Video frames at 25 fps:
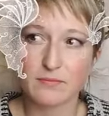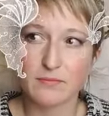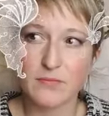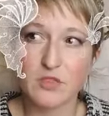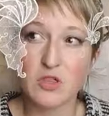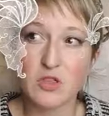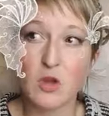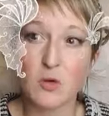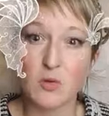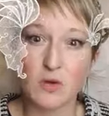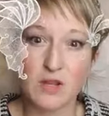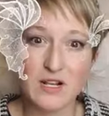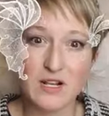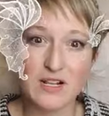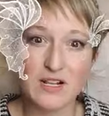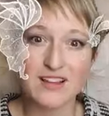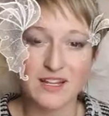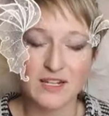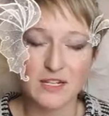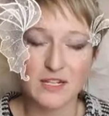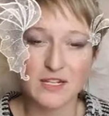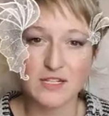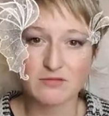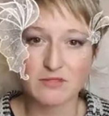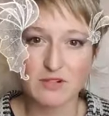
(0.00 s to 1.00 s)
knowing that
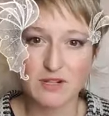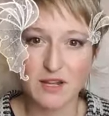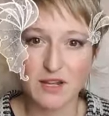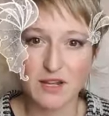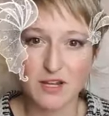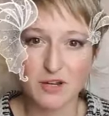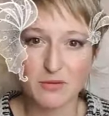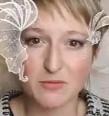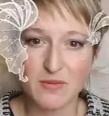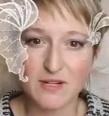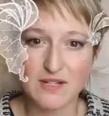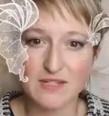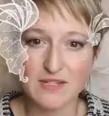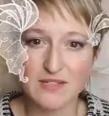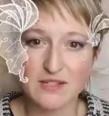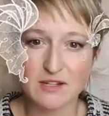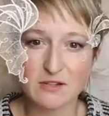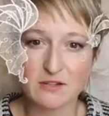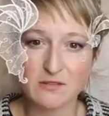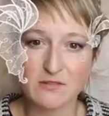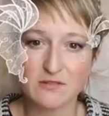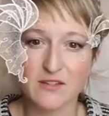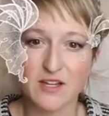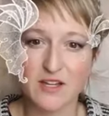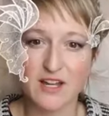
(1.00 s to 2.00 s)
I can rely on
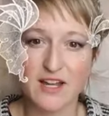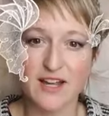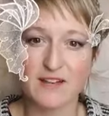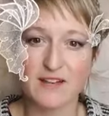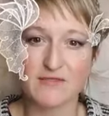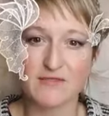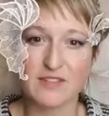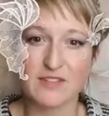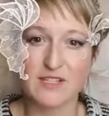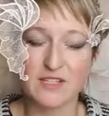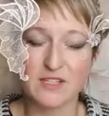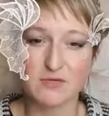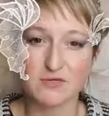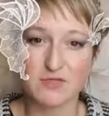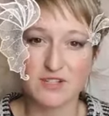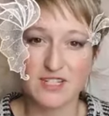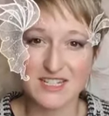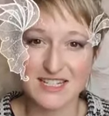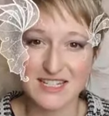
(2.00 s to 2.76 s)
myself, that I have this